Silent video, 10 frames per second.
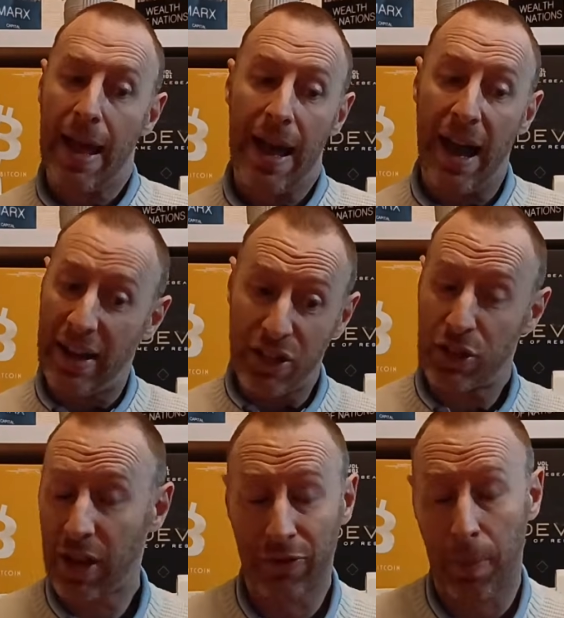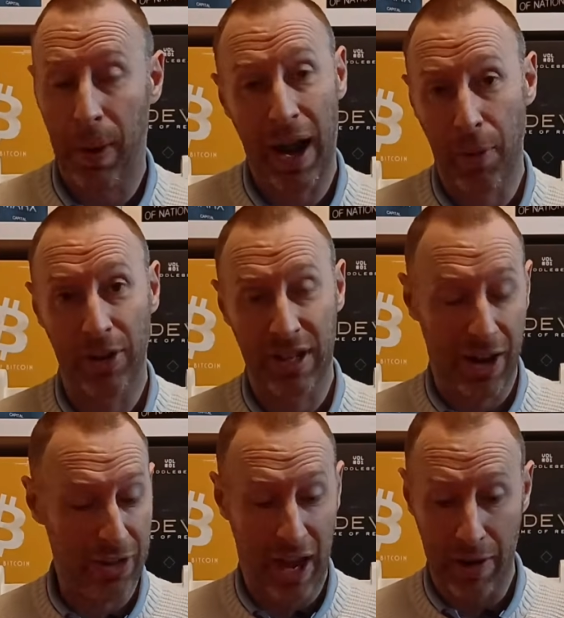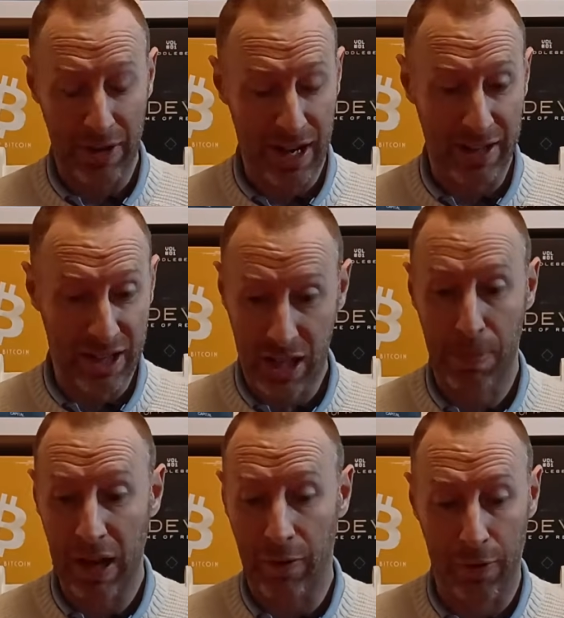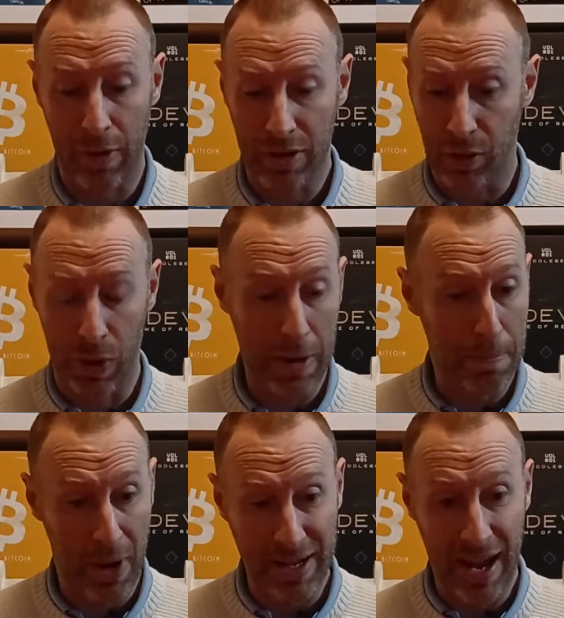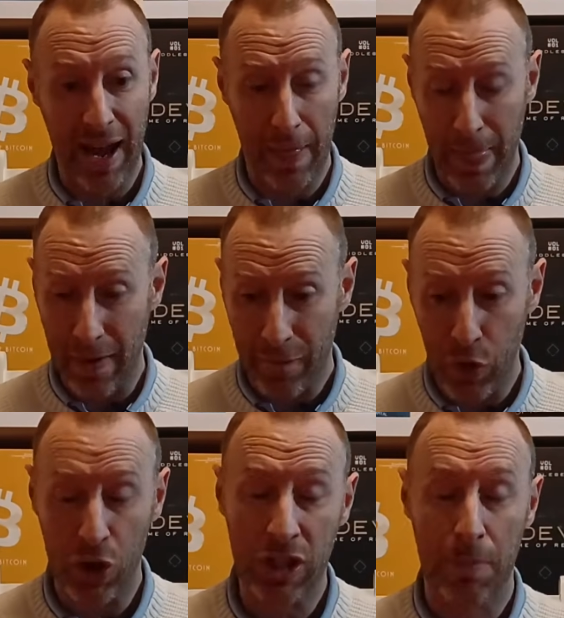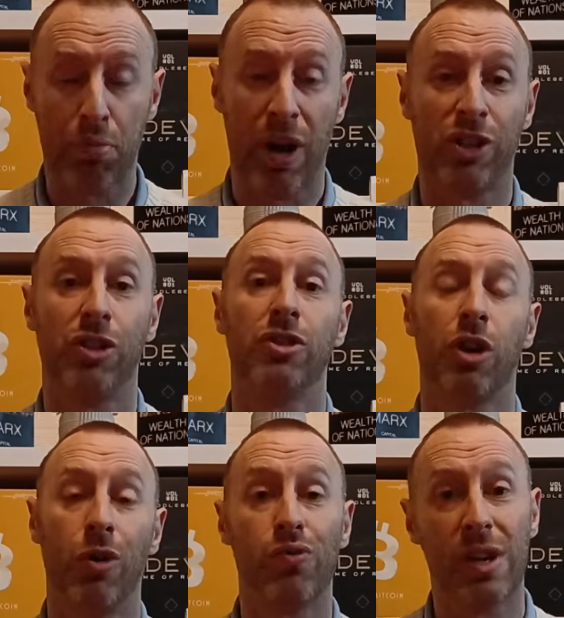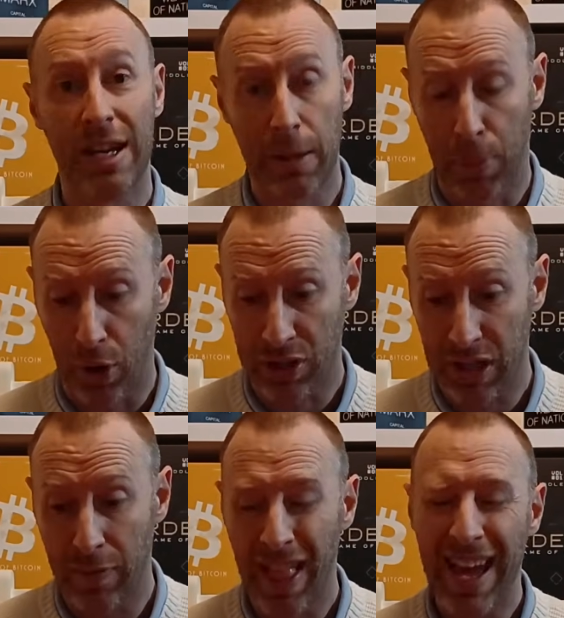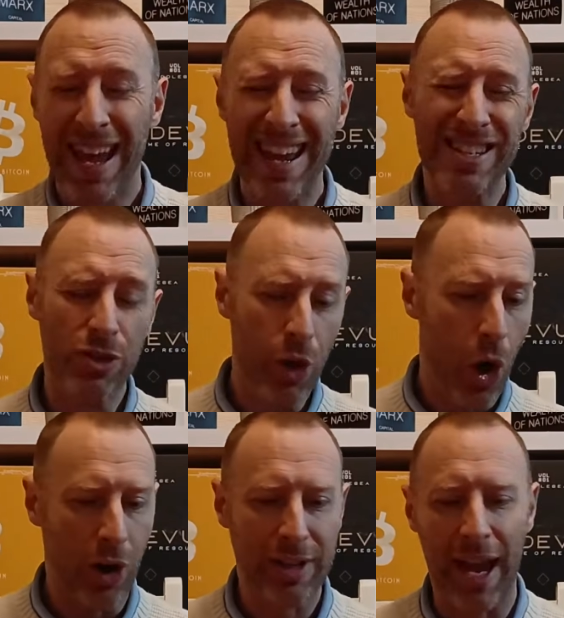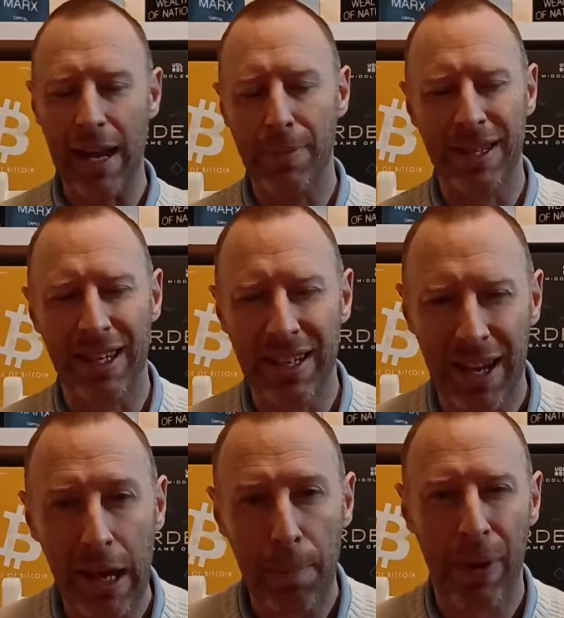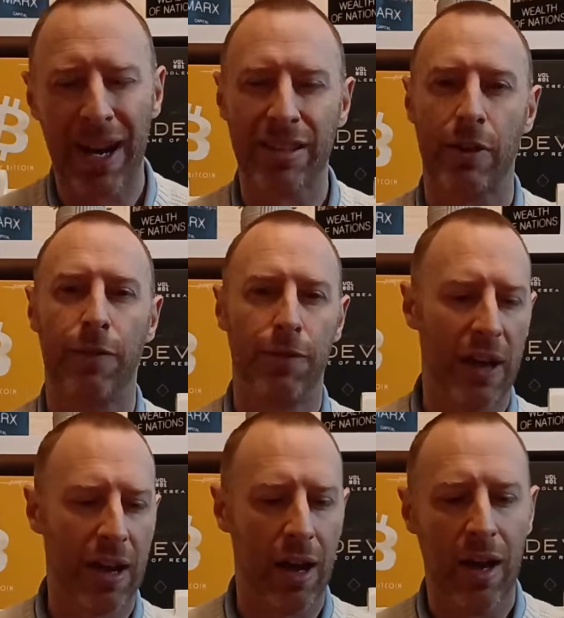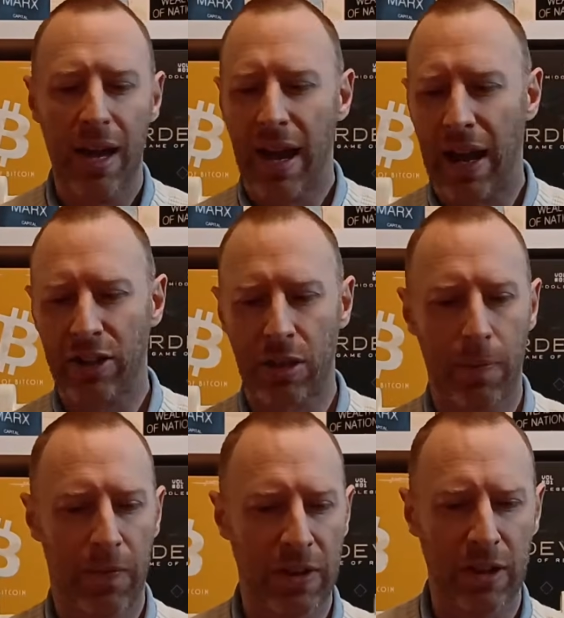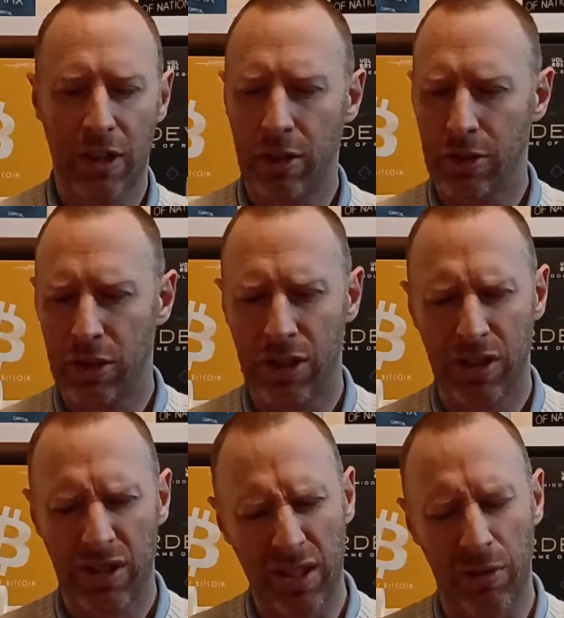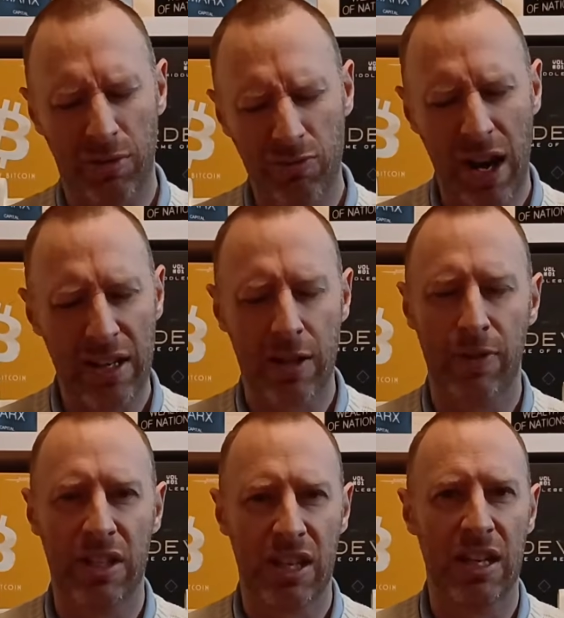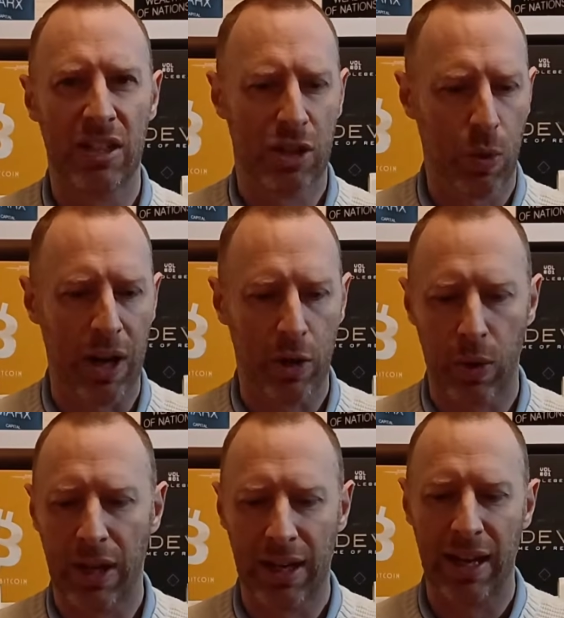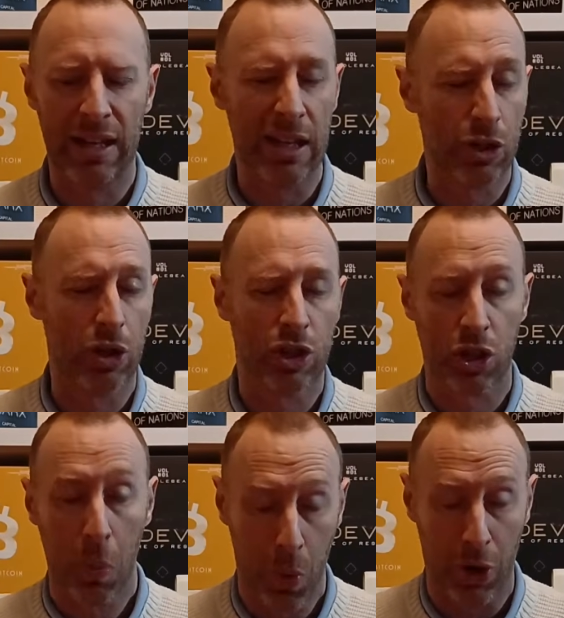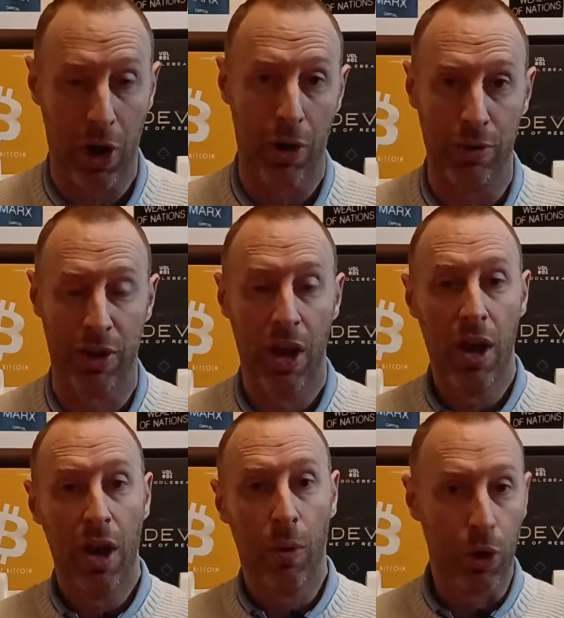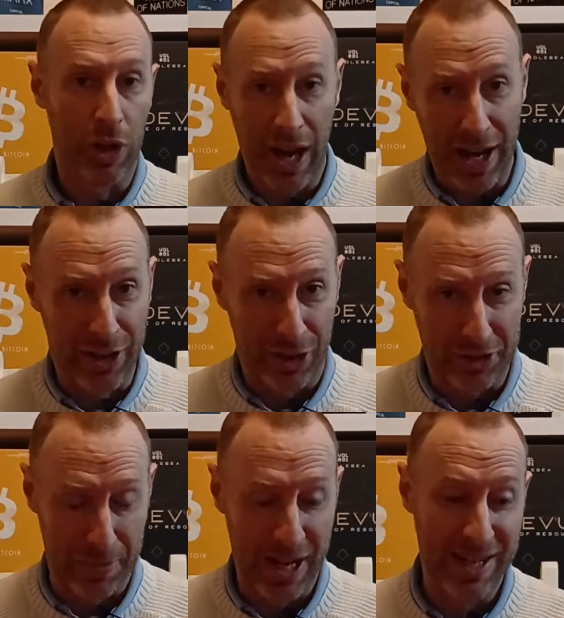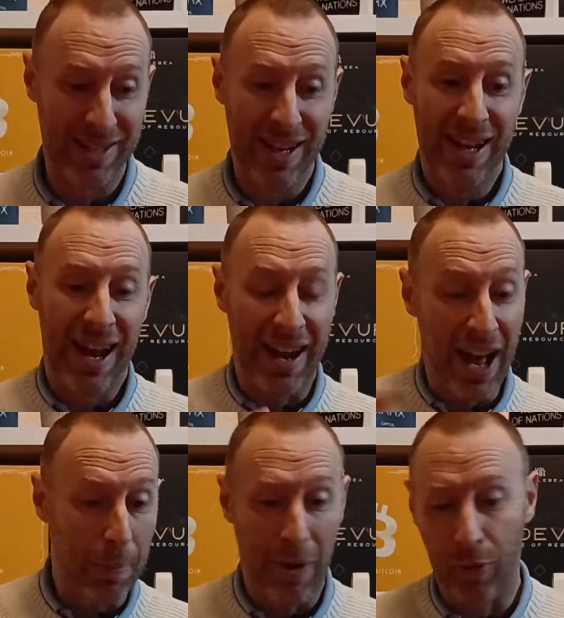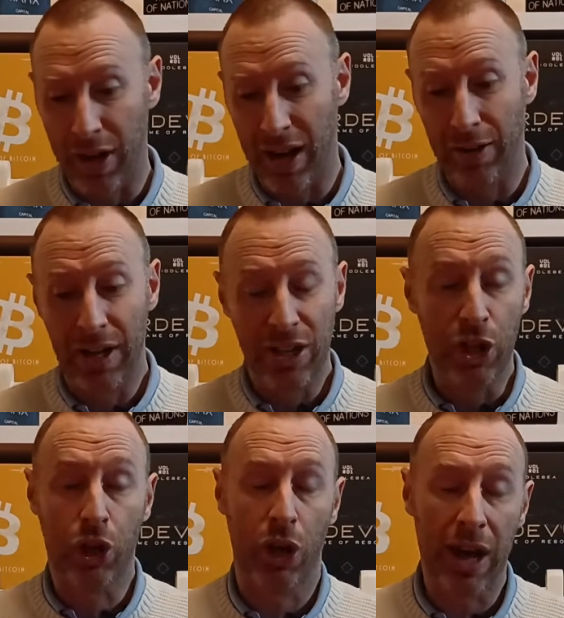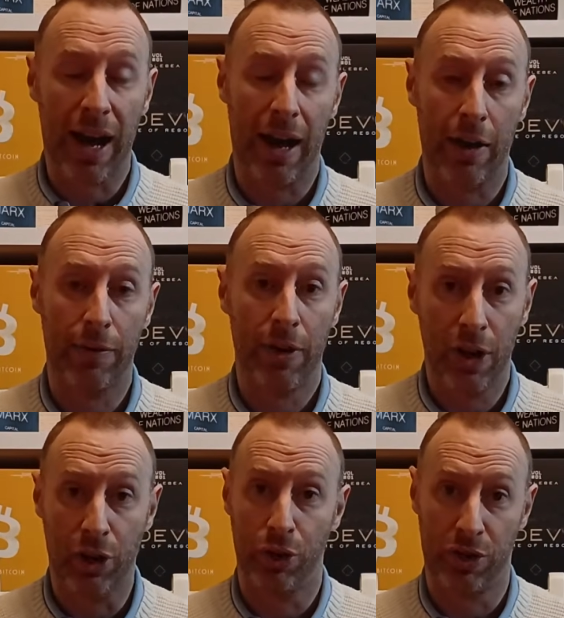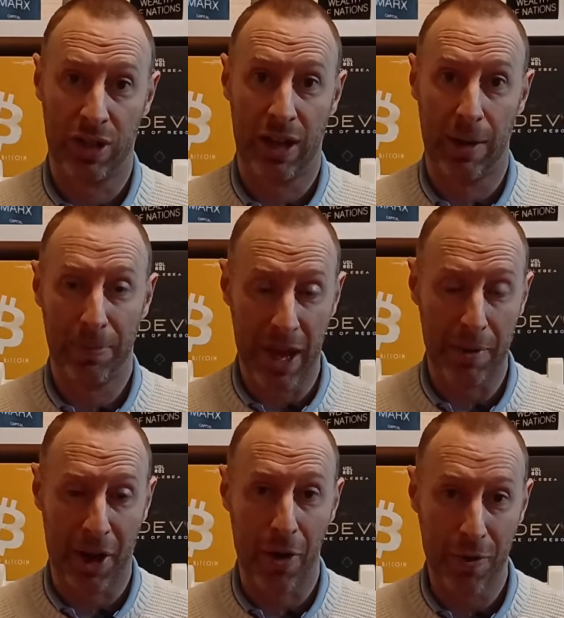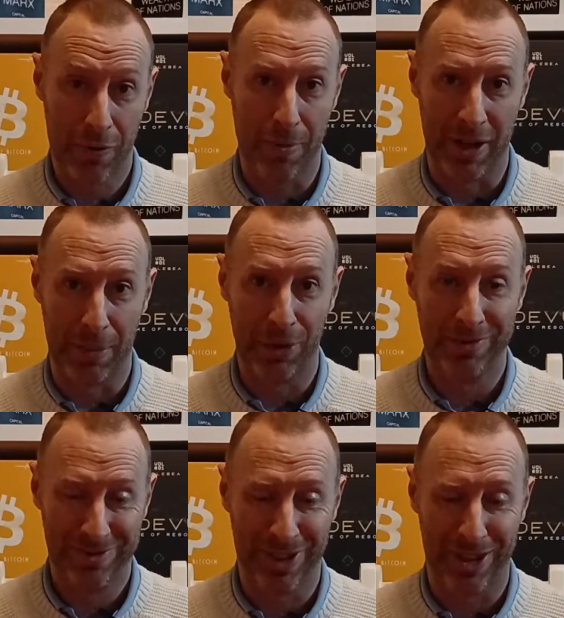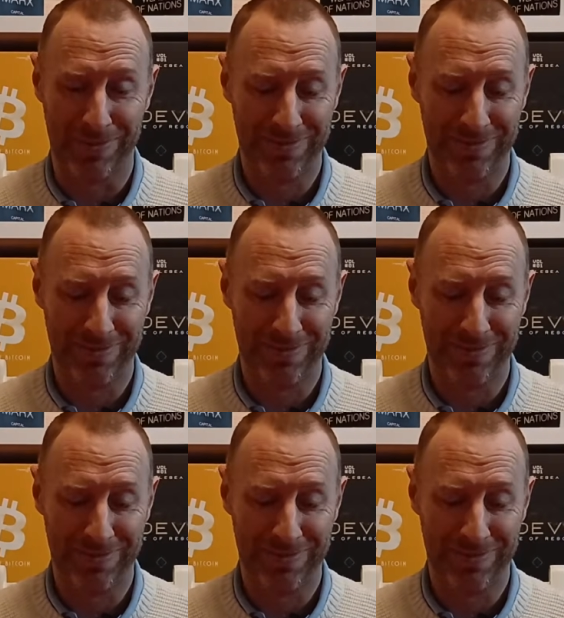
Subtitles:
And you just have to play what's out there and speed through it to win. But yet, first impressions are really positive. It's not game of the year, but as a filler, as something that you can just, relatively teach quite quickly. And as long as someone knows what all the icons mean and help everyone out, you're going to have a good time. There we go, Formidable Farm.